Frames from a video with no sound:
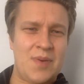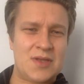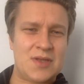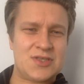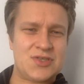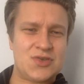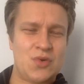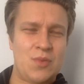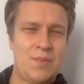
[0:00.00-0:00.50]

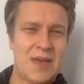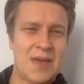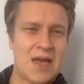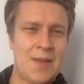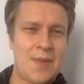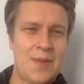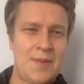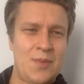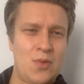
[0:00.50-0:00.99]
but don't pick
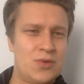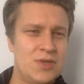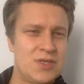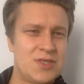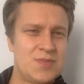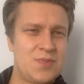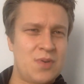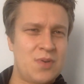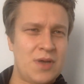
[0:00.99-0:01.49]
up a
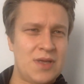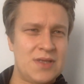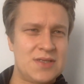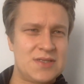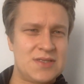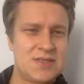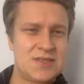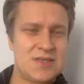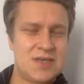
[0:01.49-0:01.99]
bonus
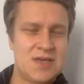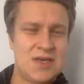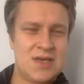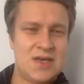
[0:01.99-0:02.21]
point.